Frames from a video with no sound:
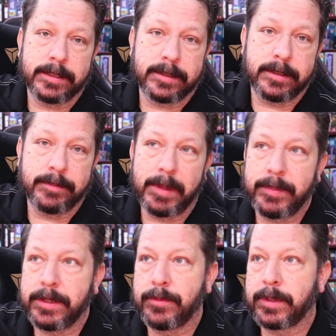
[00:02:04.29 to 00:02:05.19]

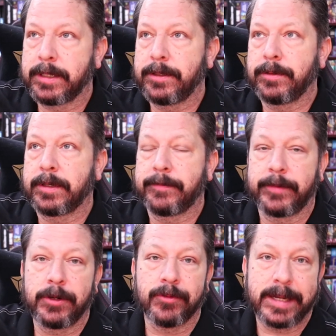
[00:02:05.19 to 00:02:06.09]
Maybe you want to do a
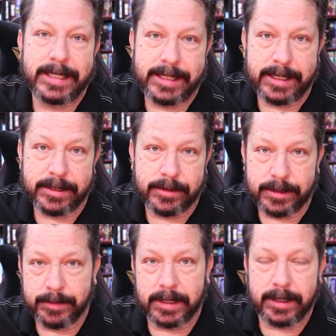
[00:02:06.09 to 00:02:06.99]
flow rate test or
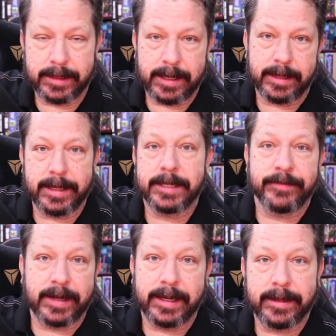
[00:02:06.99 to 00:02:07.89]
something like that. That's
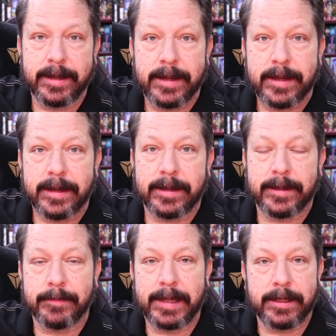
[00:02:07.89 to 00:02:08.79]
fine,
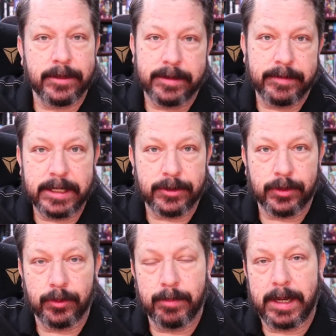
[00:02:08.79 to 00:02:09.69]
and you get
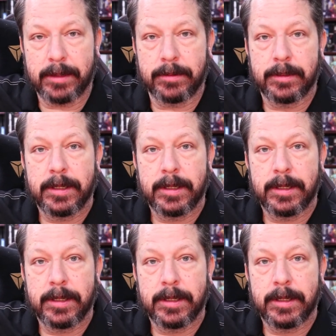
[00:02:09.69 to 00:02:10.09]
your own model.